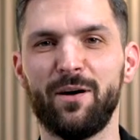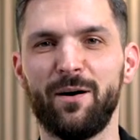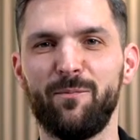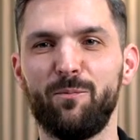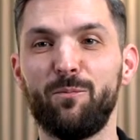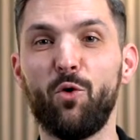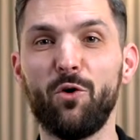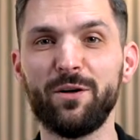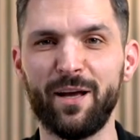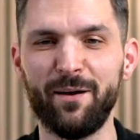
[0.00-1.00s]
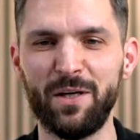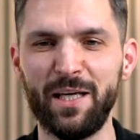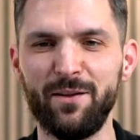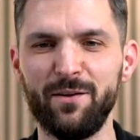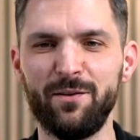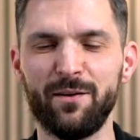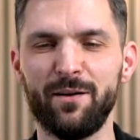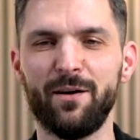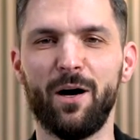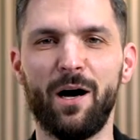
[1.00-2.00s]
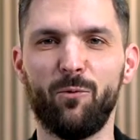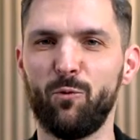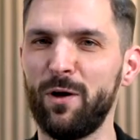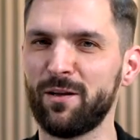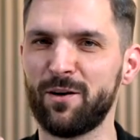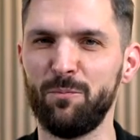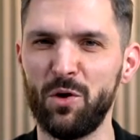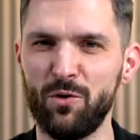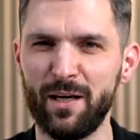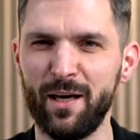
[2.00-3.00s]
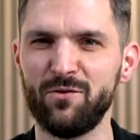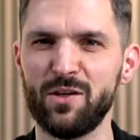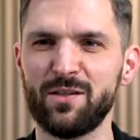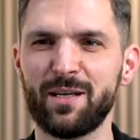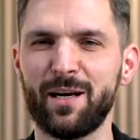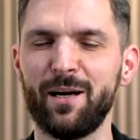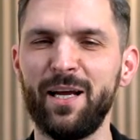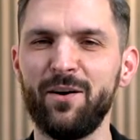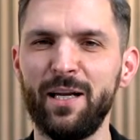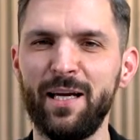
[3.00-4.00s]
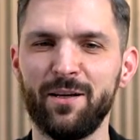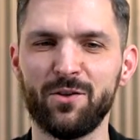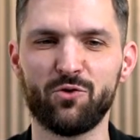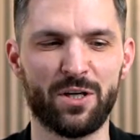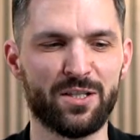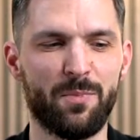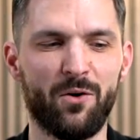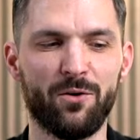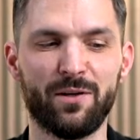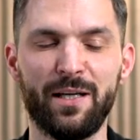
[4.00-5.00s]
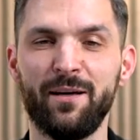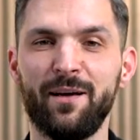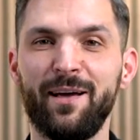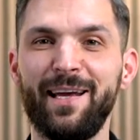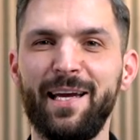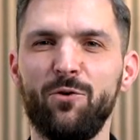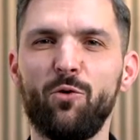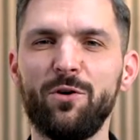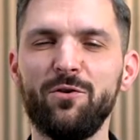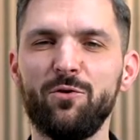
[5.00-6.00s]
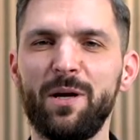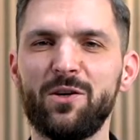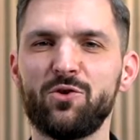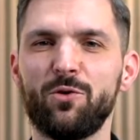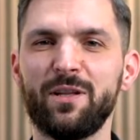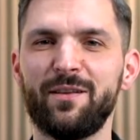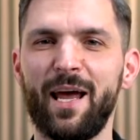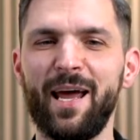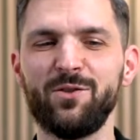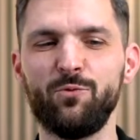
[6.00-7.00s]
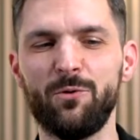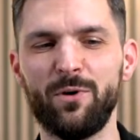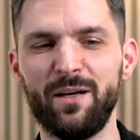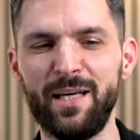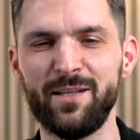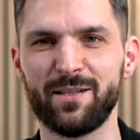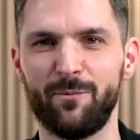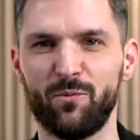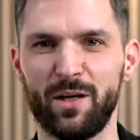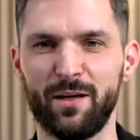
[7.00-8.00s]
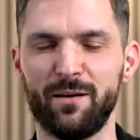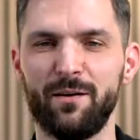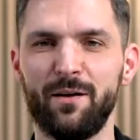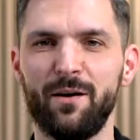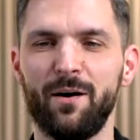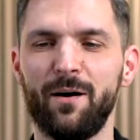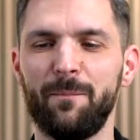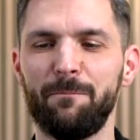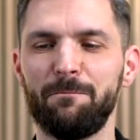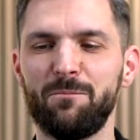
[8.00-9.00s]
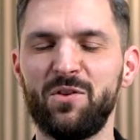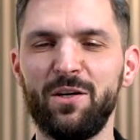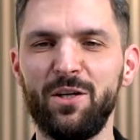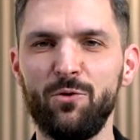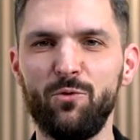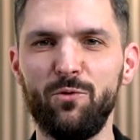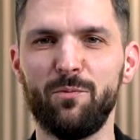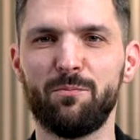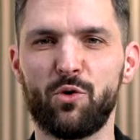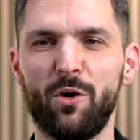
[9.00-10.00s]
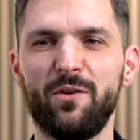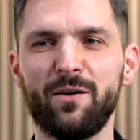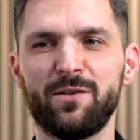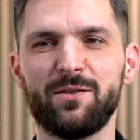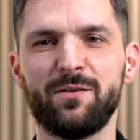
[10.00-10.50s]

more time needed, we'll communicate this clearly, transparently, in order to make sure that as we release something, the new products